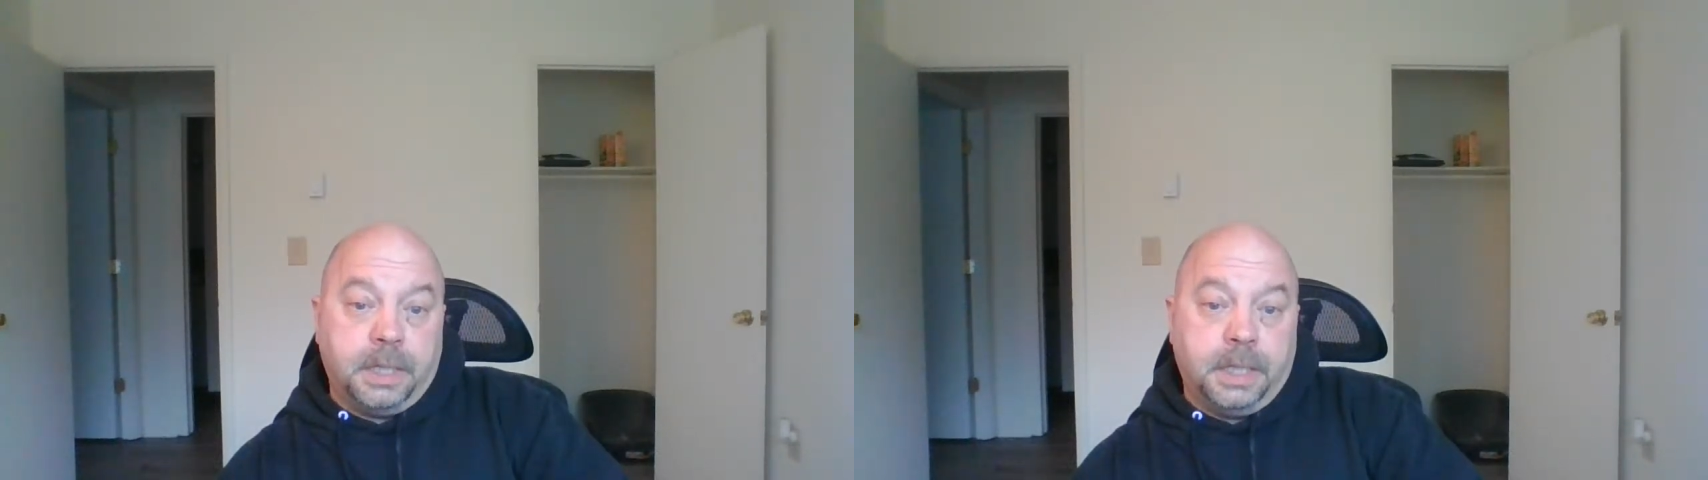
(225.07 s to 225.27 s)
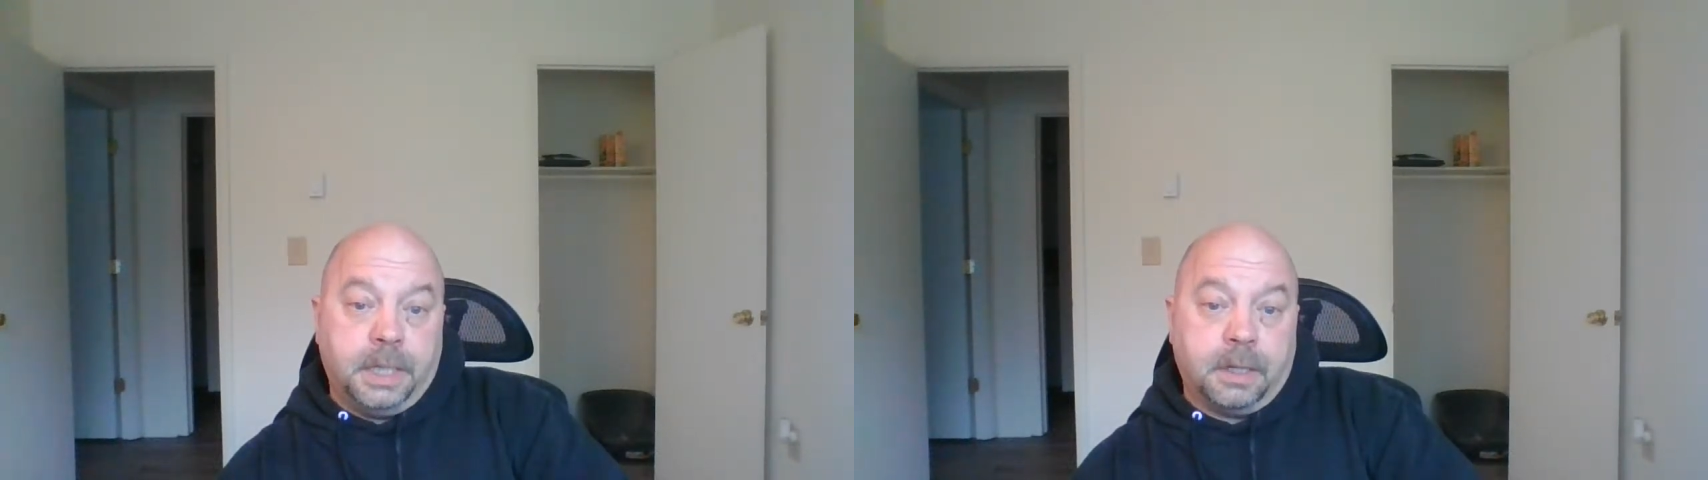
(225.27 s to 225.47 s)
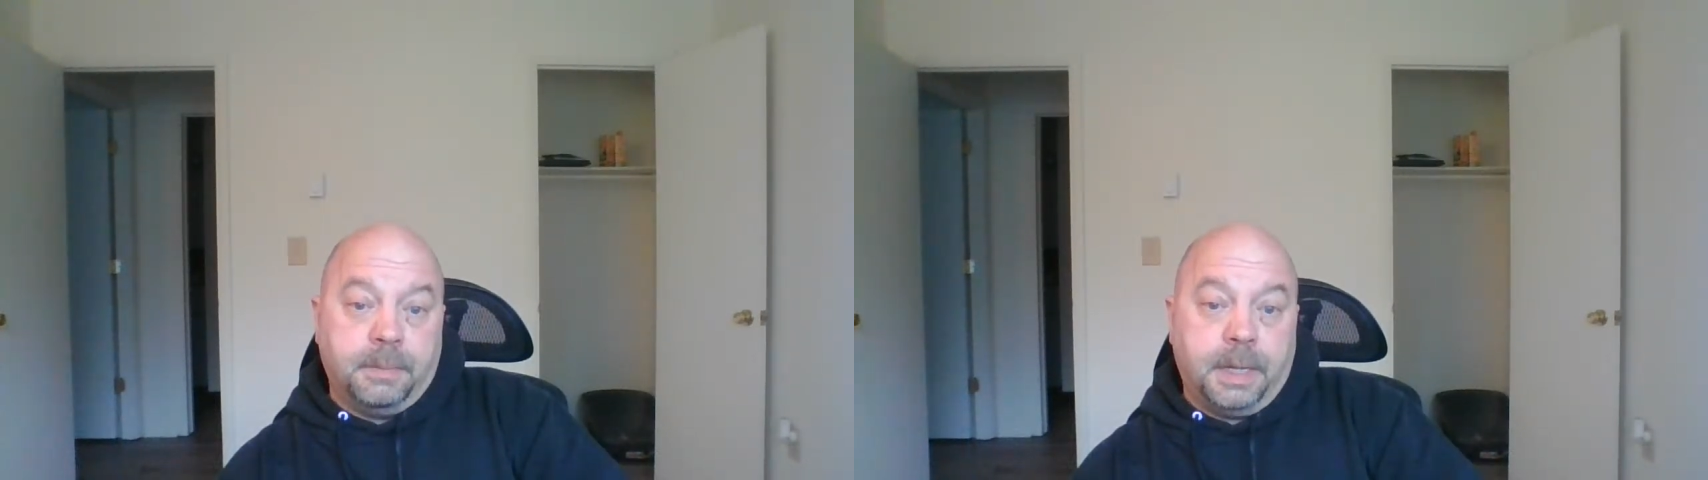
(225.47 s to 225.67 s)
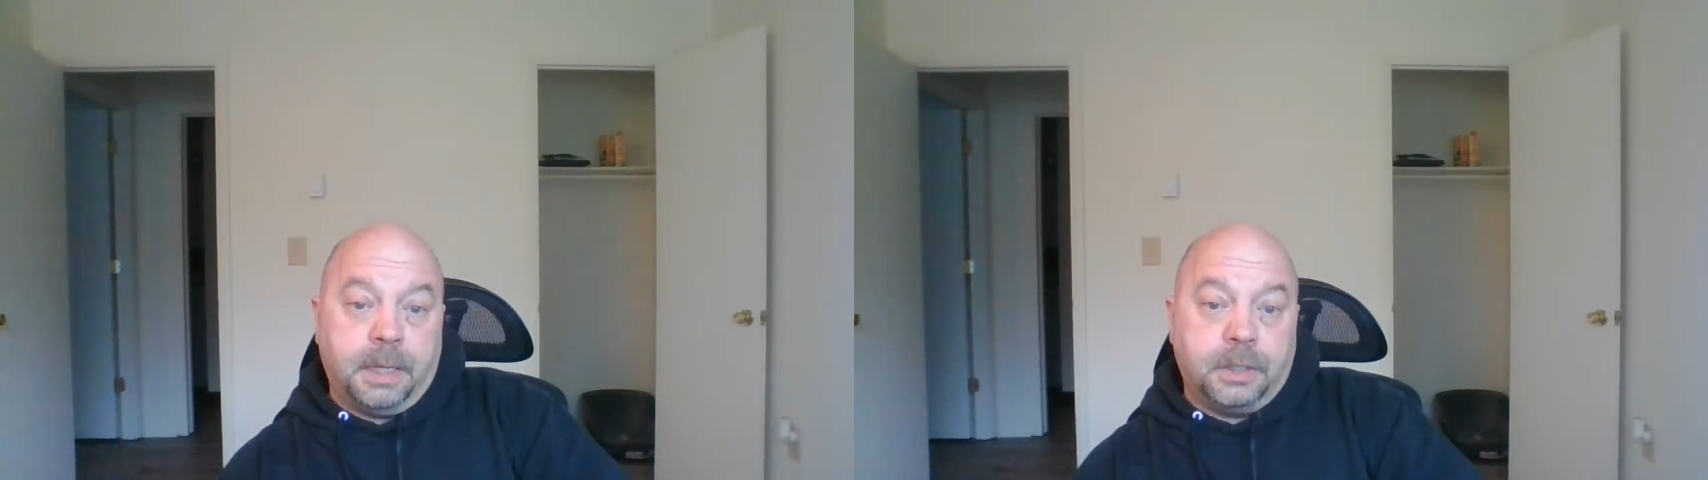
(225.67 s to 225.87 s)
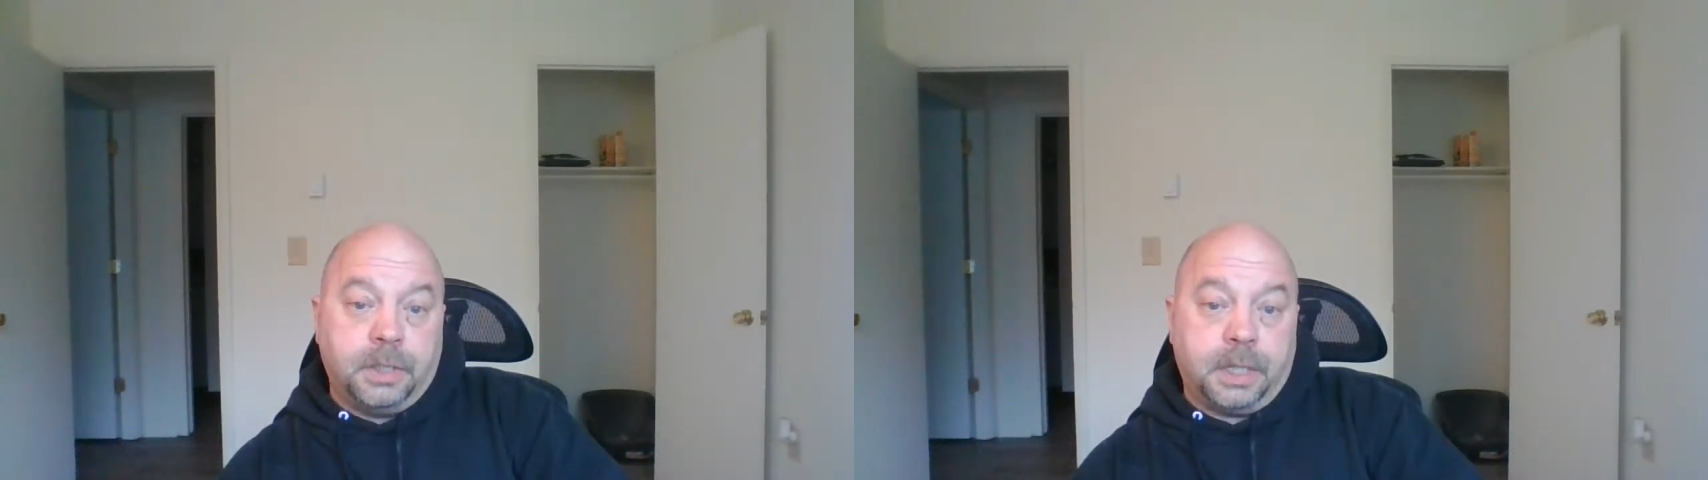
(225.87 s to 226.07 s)
in here
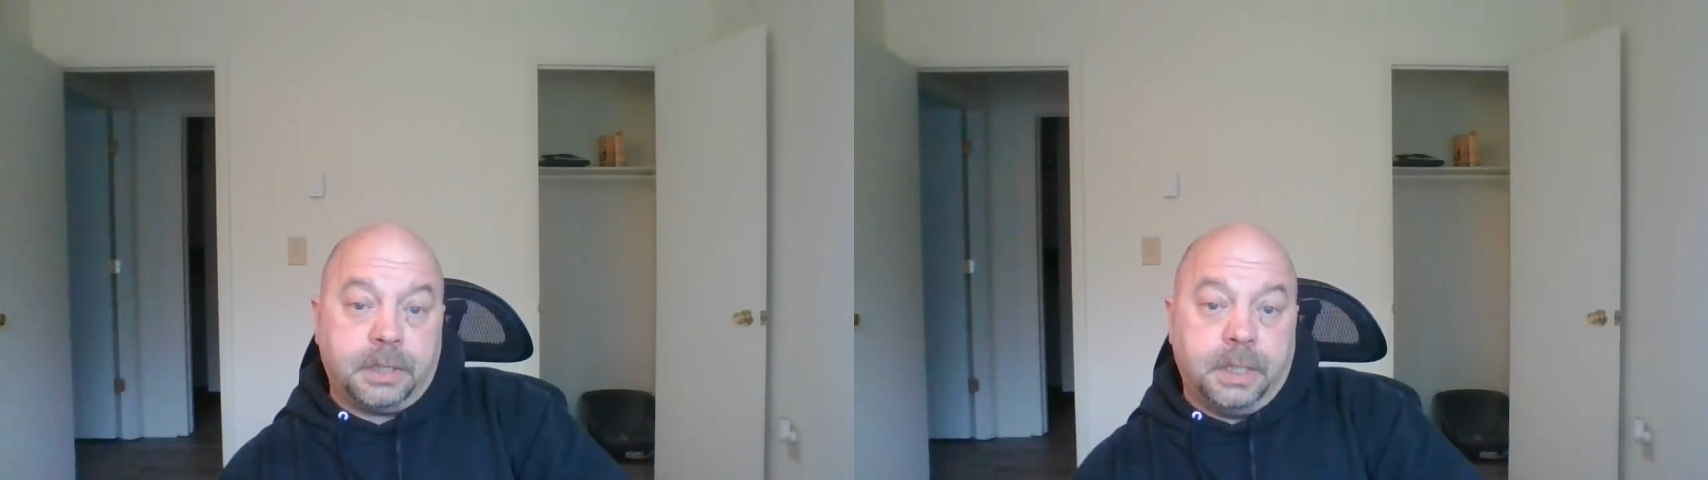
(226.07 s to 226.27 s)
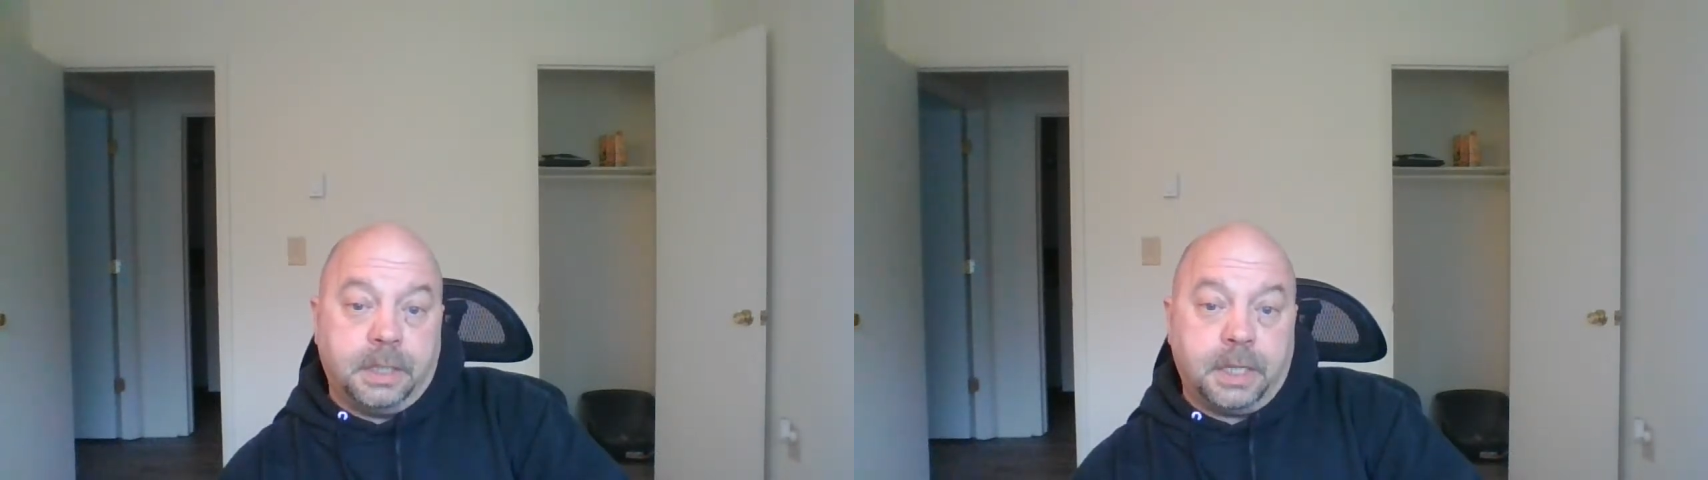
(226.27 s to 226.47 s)
about just in